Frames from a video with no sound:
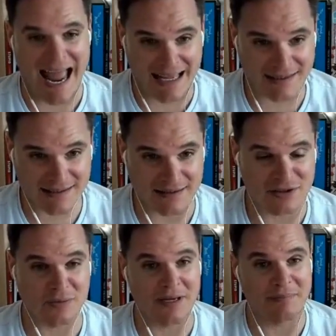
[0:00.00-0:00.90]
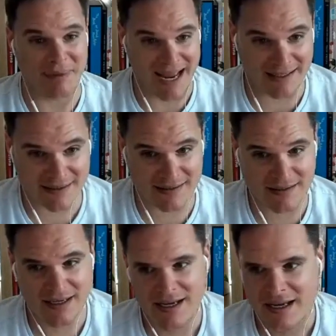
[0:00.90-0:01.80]
ats and so many bats
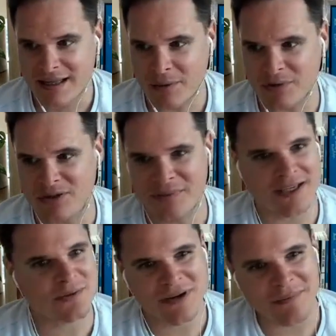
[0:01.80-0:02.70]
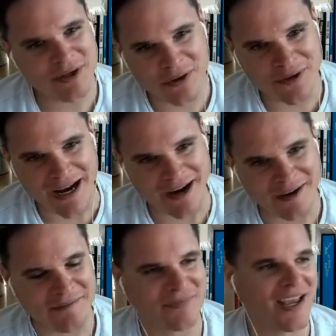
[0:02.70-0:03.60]
that when you mess one up, you don't care.